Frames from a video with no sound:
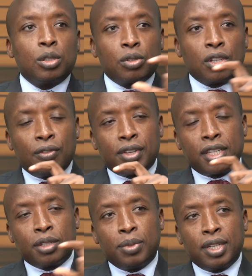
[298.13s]
So
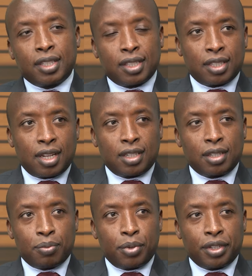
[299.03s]
self-assessment is the
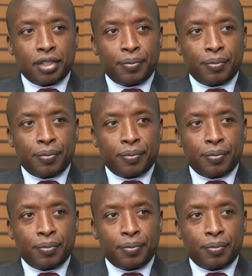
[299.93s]
starting point.